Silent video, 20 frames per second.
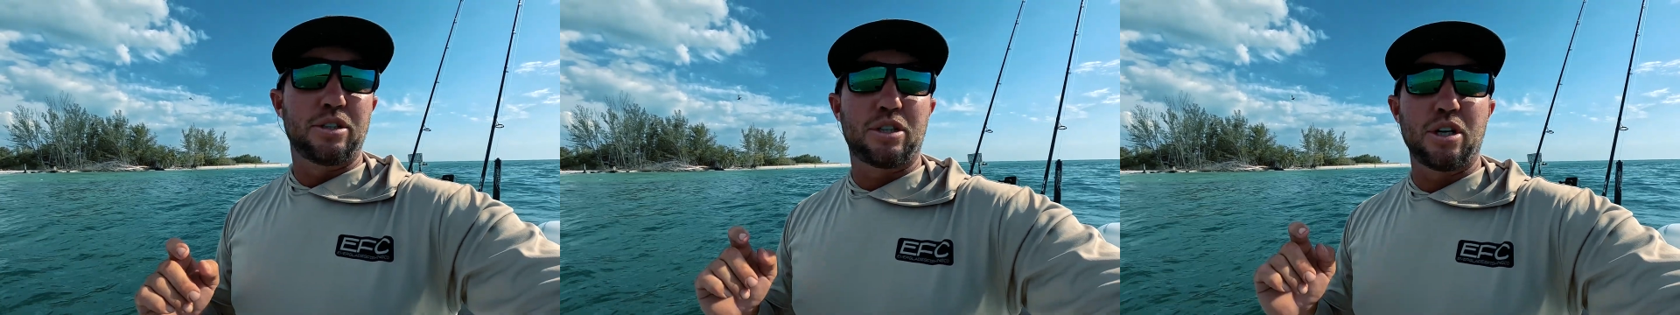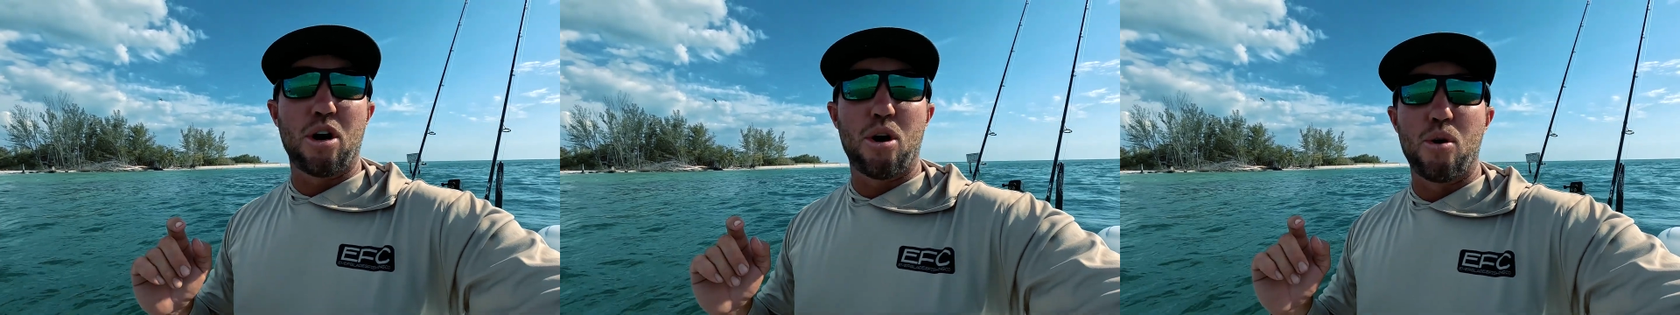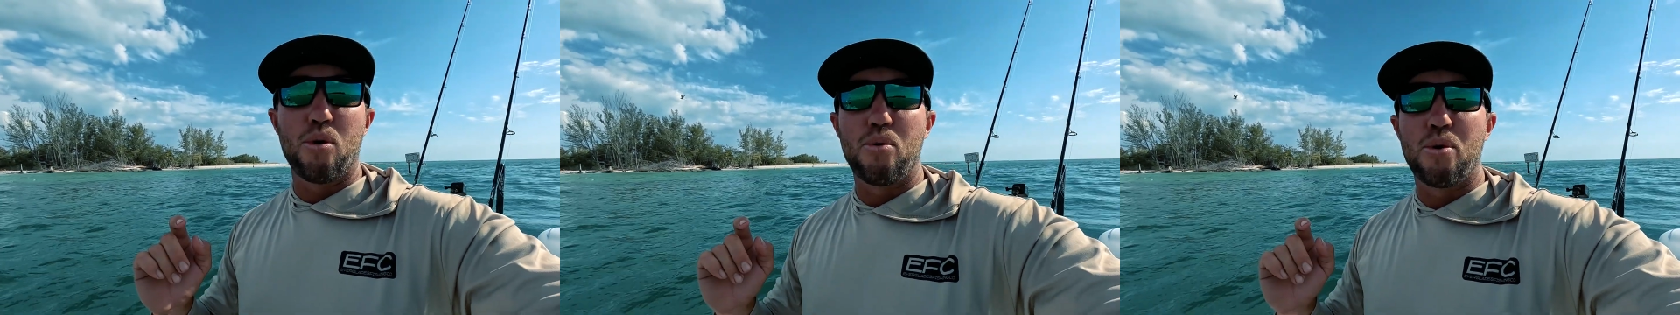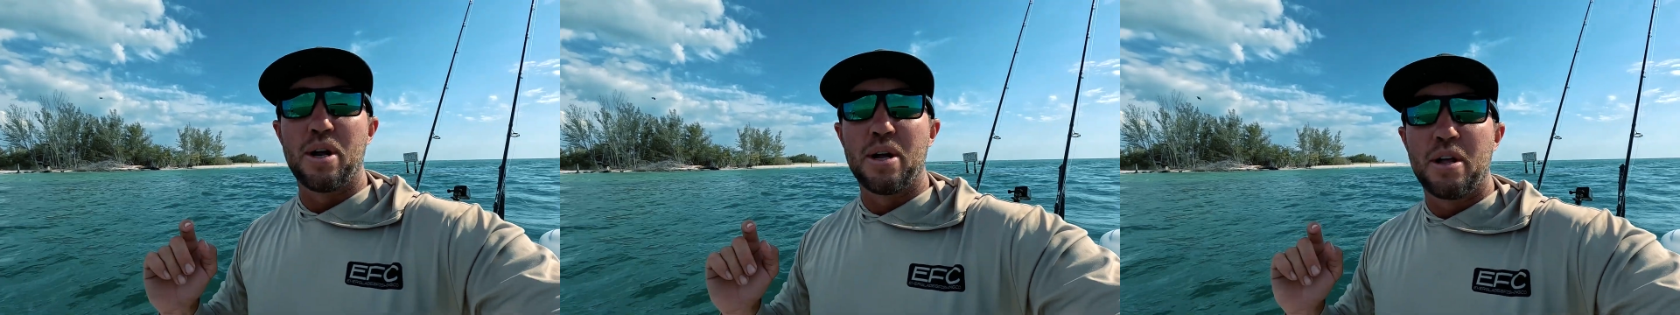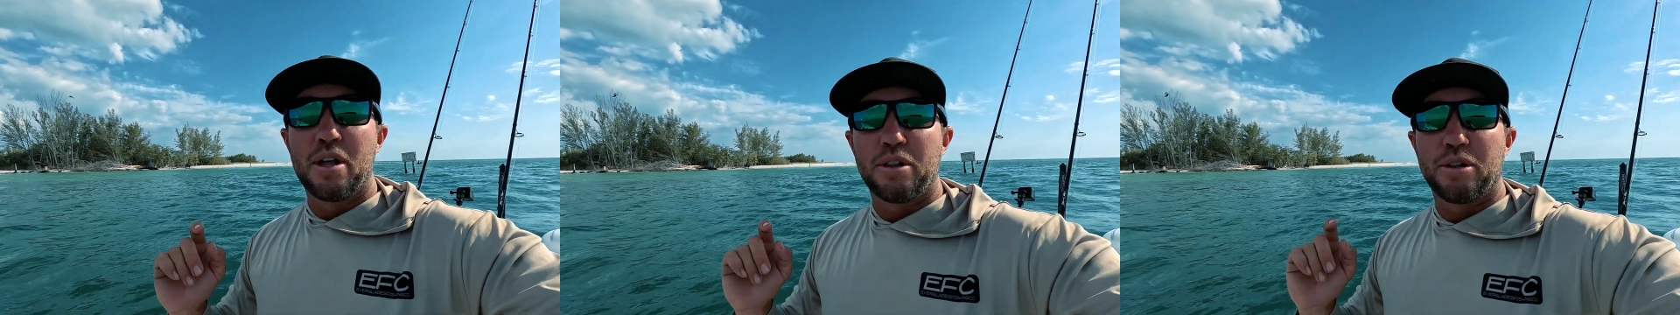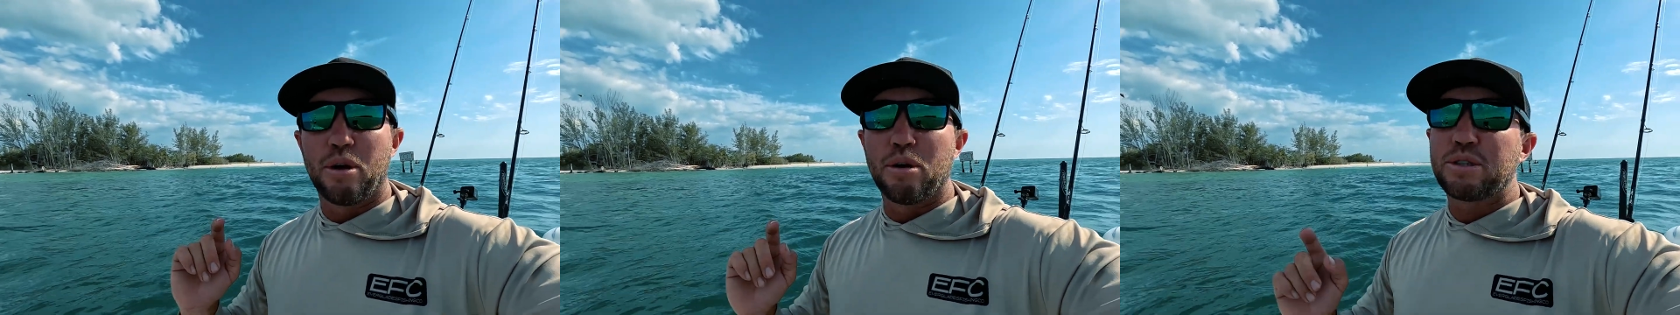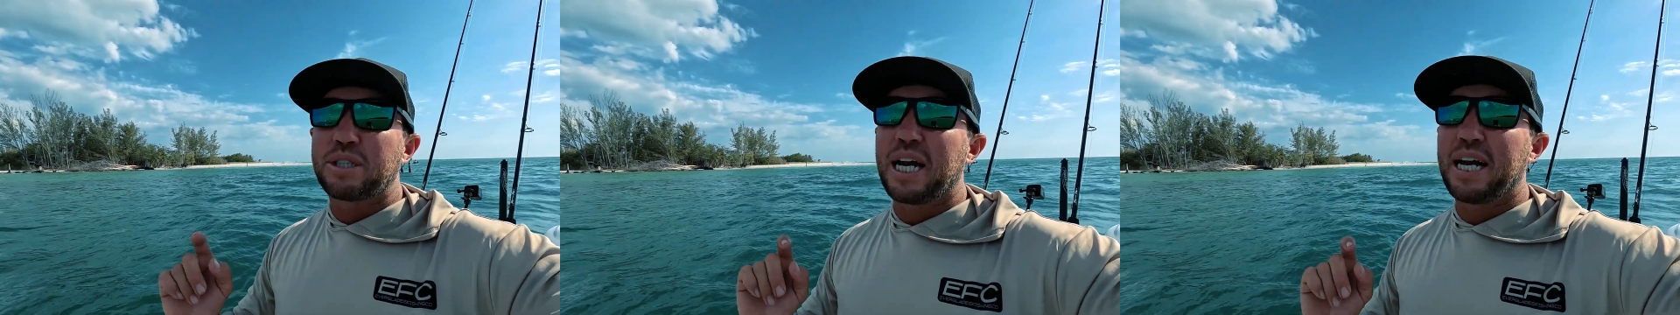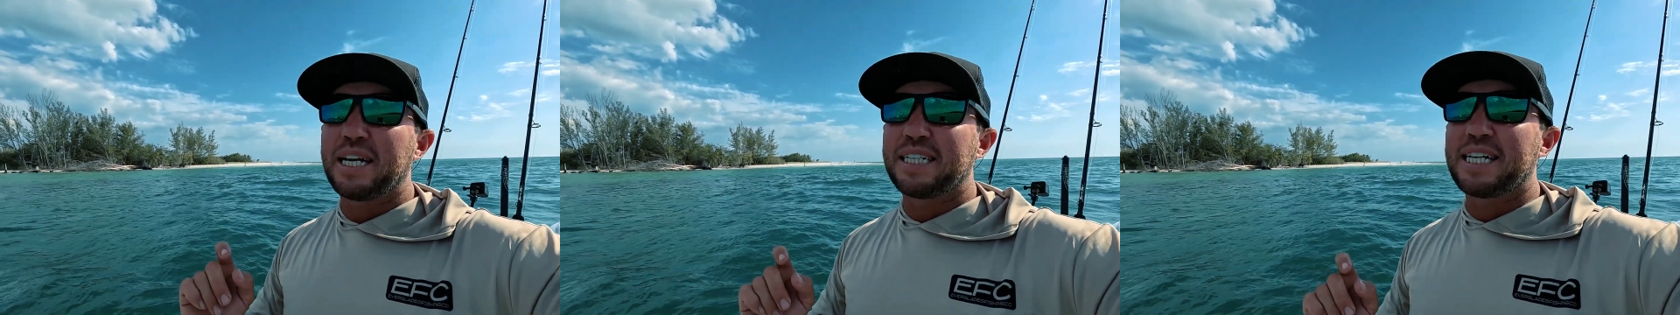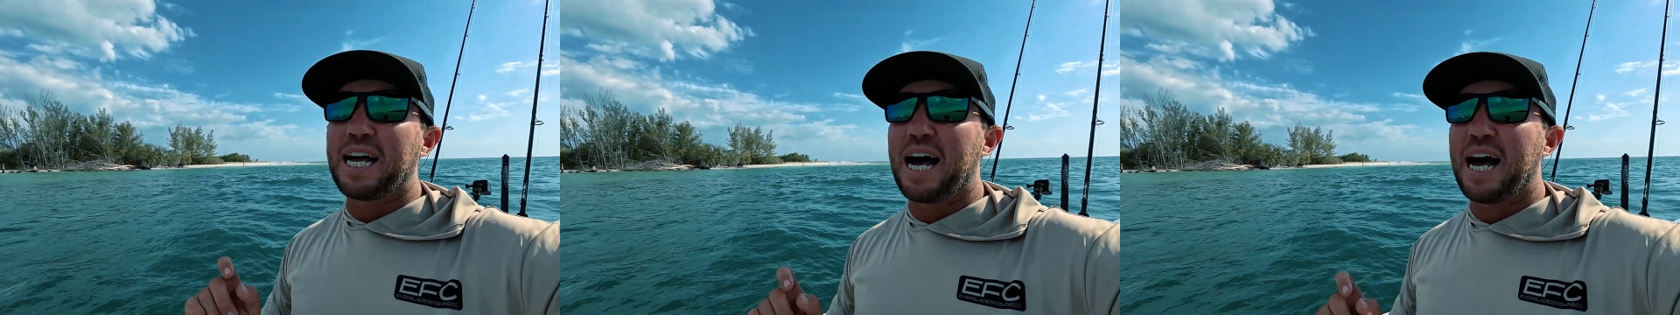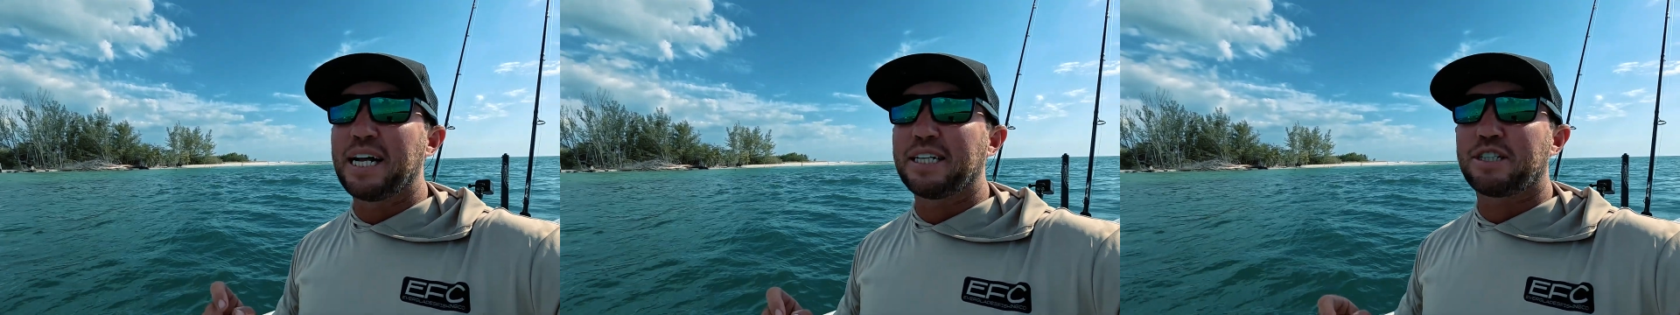So those kind of
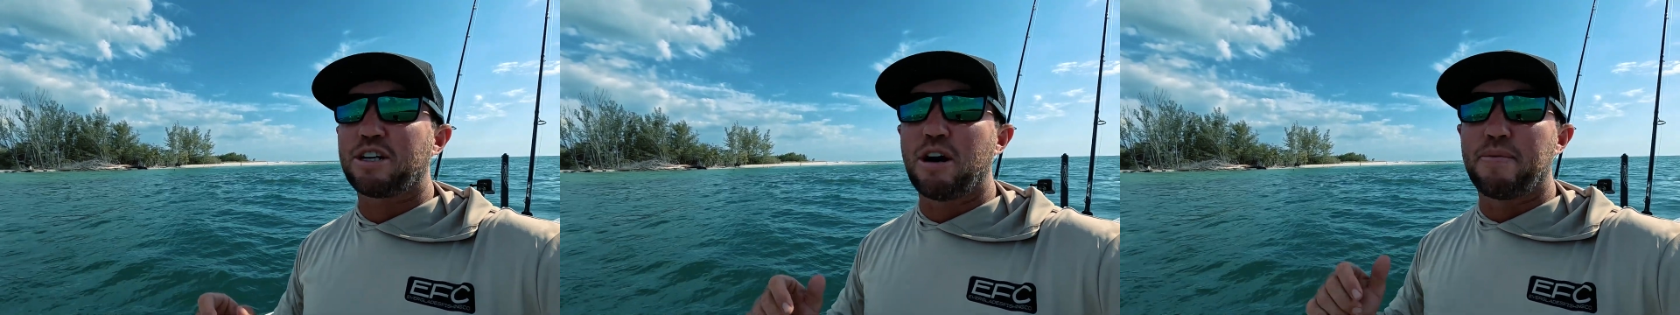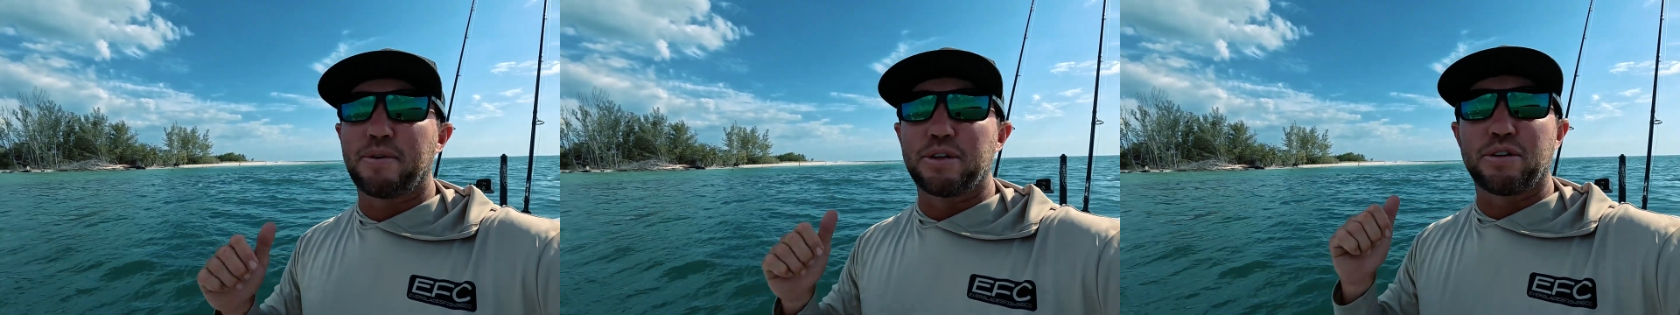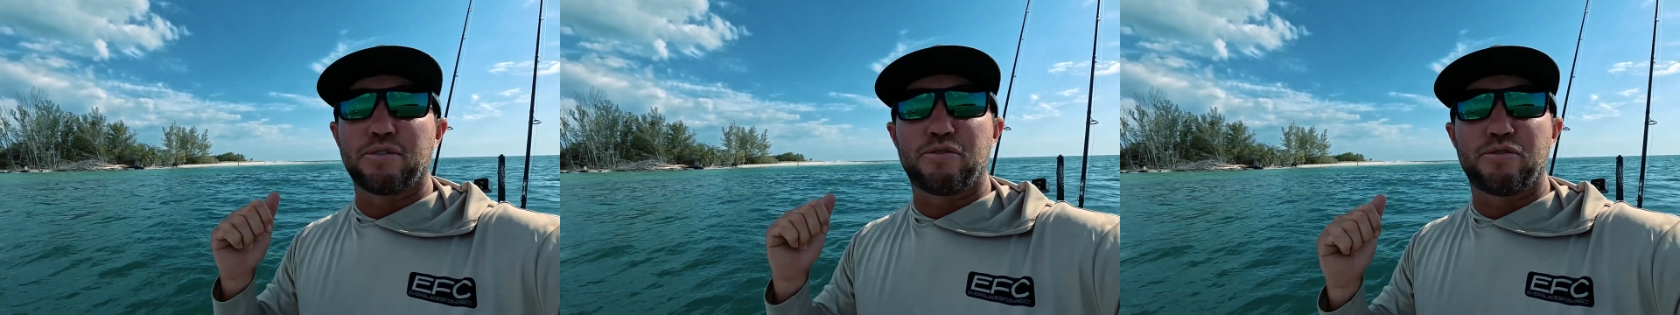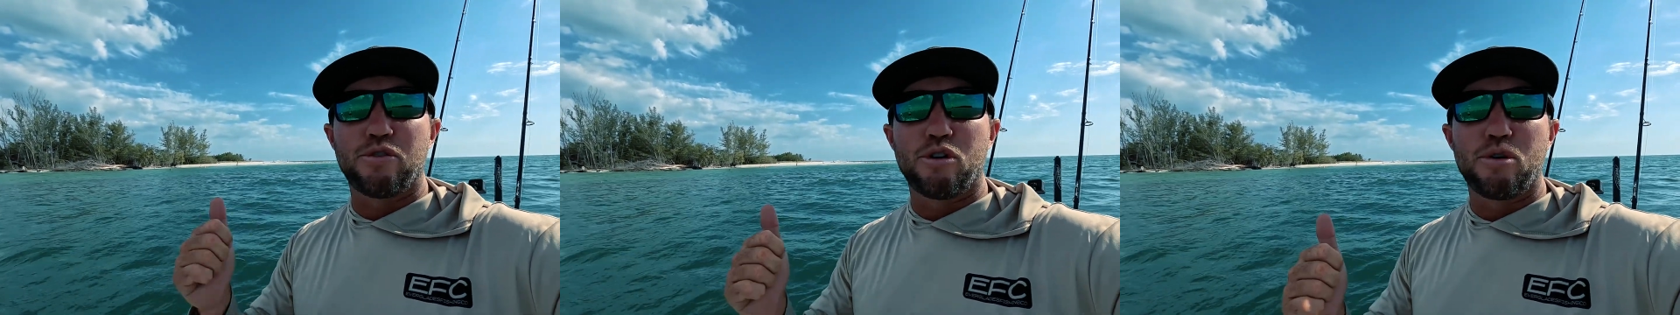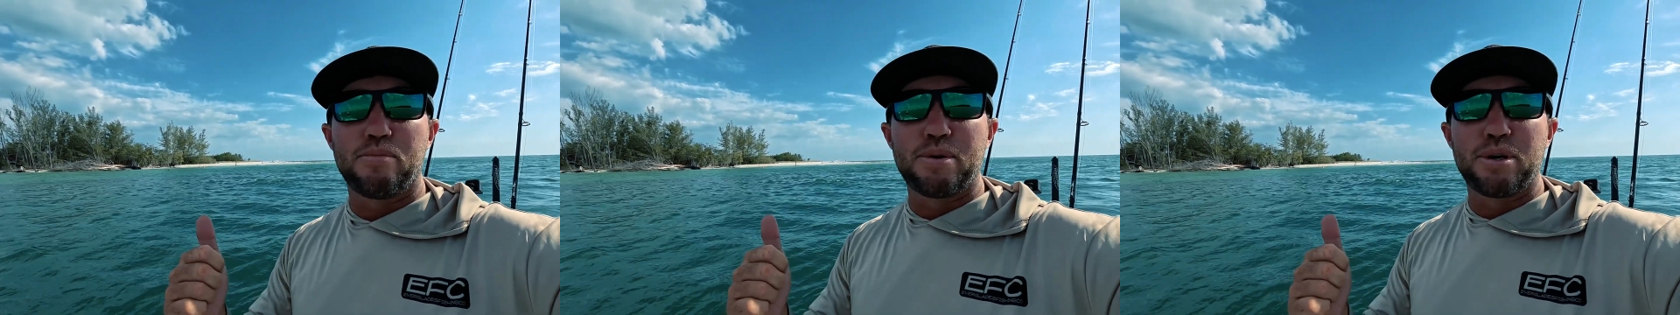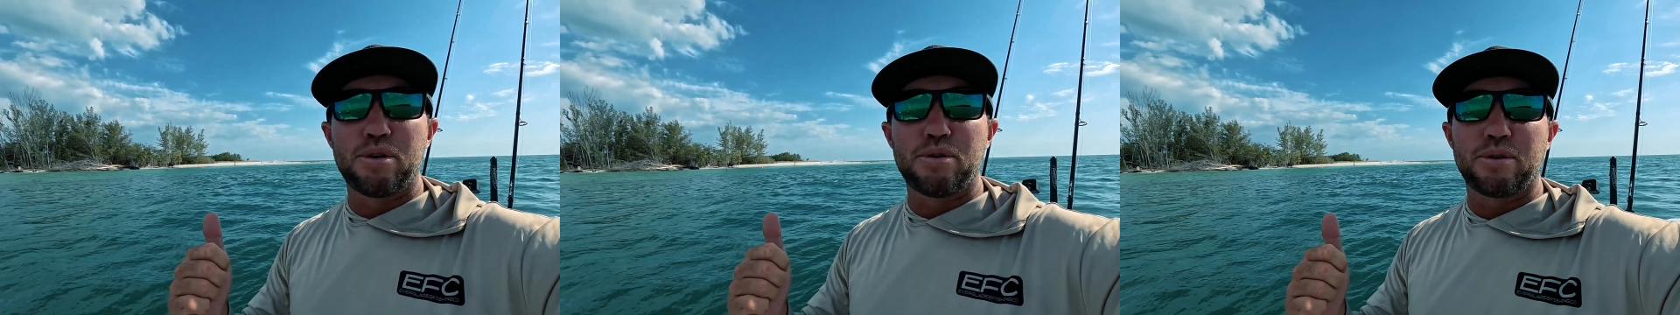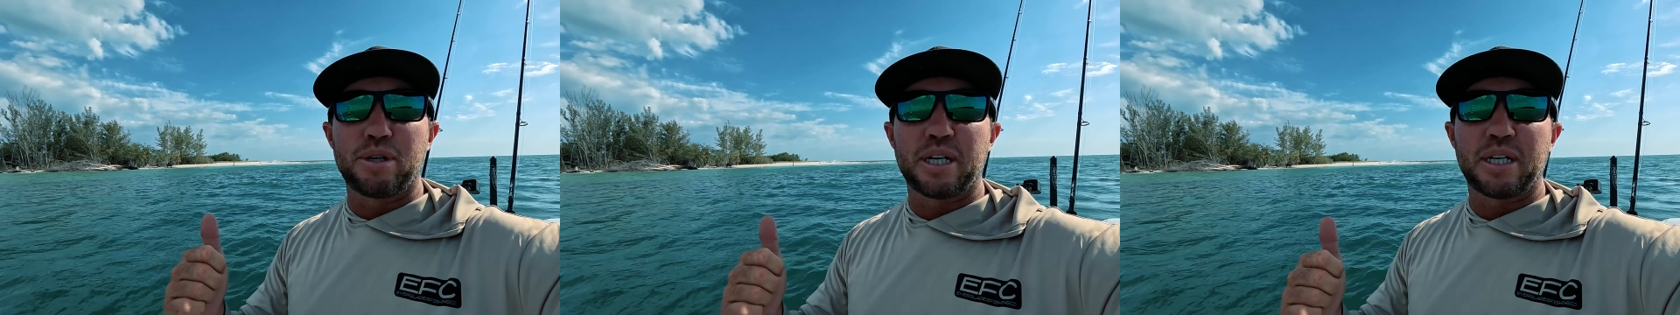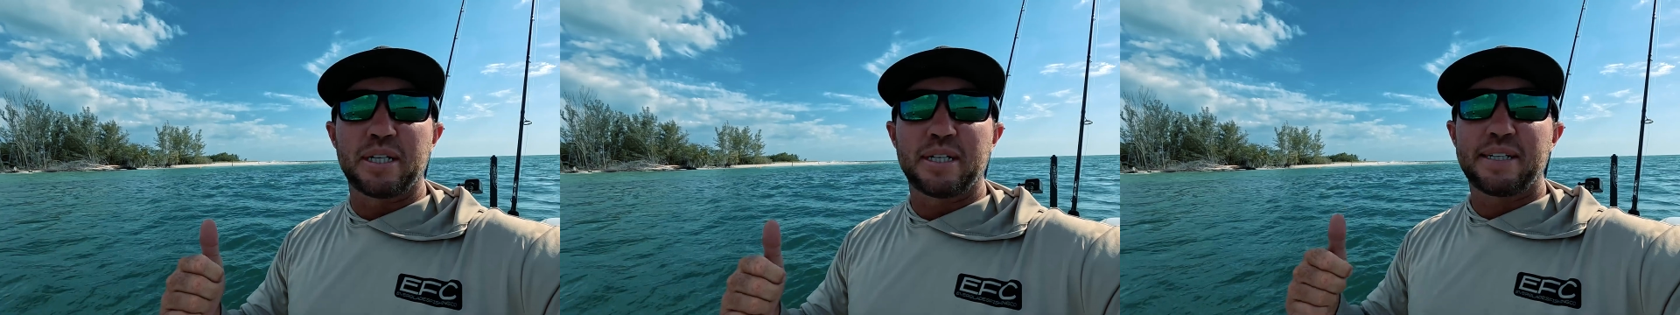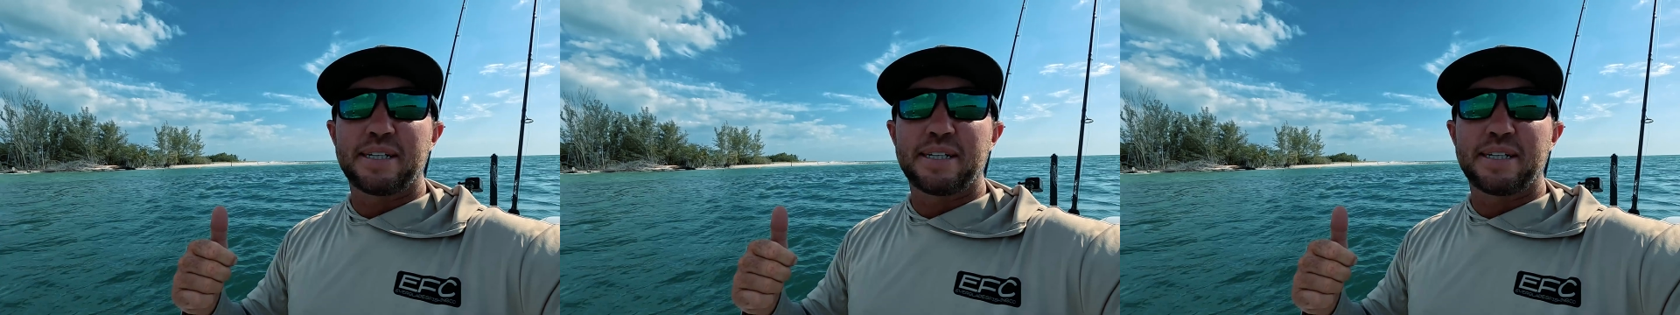tides come on the full moon